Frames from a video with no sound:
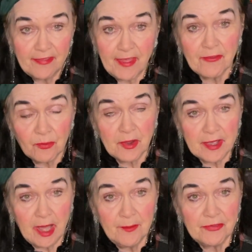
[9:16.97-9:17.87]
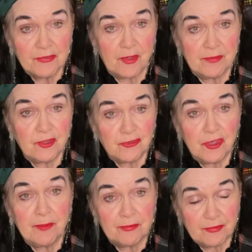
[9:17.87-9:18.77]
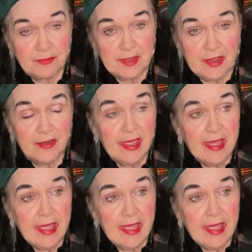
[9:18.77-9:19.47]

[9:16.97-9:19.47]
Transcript: That's where it comes from, the sheep from there.